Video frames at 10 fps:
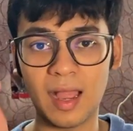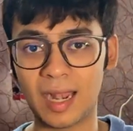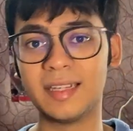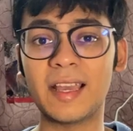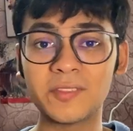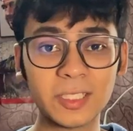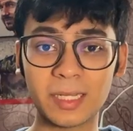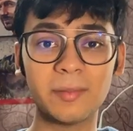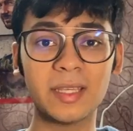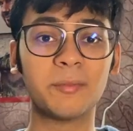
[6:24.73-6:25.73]
I'll
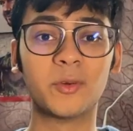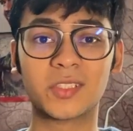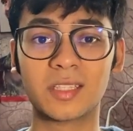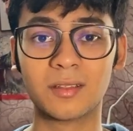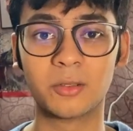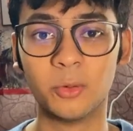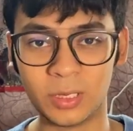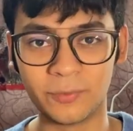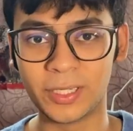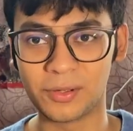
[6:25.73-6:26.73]
definitely be posting
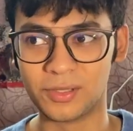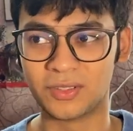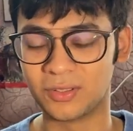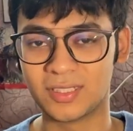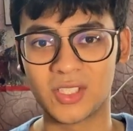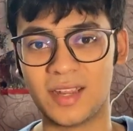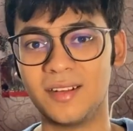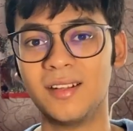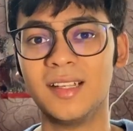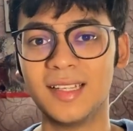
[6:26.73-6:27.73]
cooler videos on the
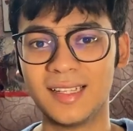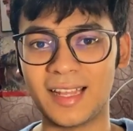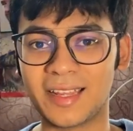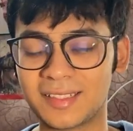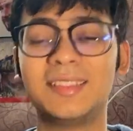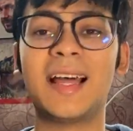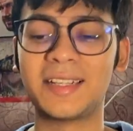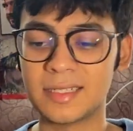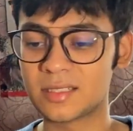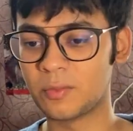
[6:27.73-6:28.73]
channel. Like,
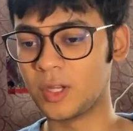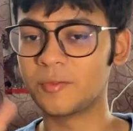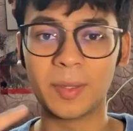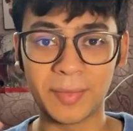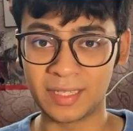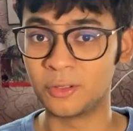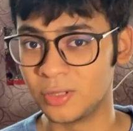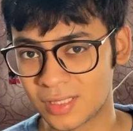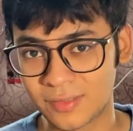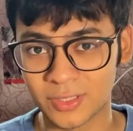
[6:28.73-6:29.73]
that is one of my main
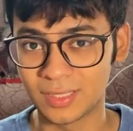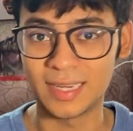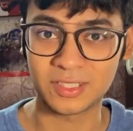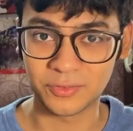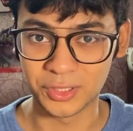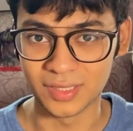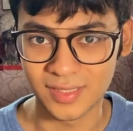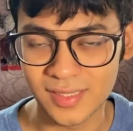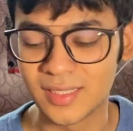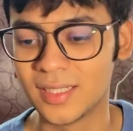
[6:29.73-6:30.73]
goals for the next 4
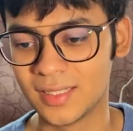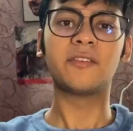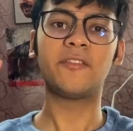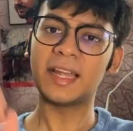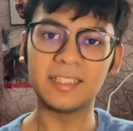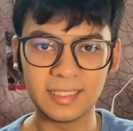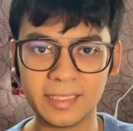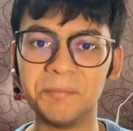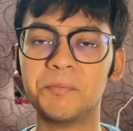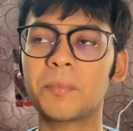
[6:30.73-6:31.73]
years.
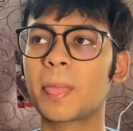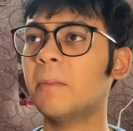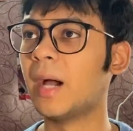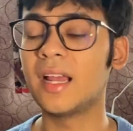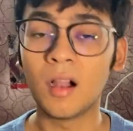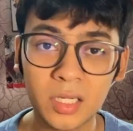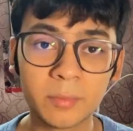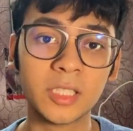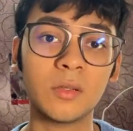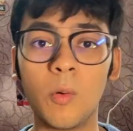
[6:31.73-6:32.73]
Finally, my
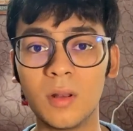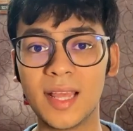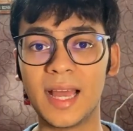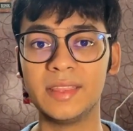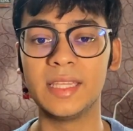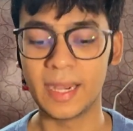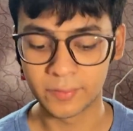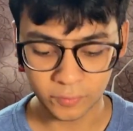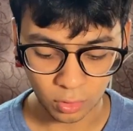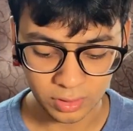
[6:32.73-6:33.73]
ultimate goal at the end
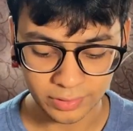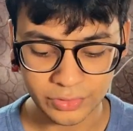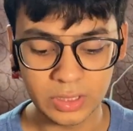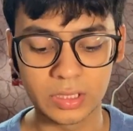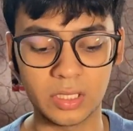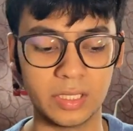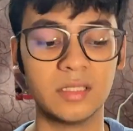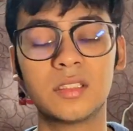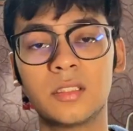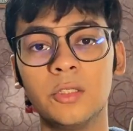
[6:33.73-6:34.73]
of college
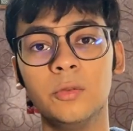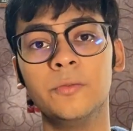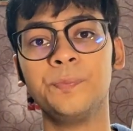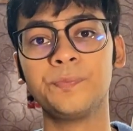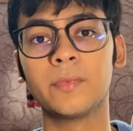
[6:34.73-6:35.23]
is to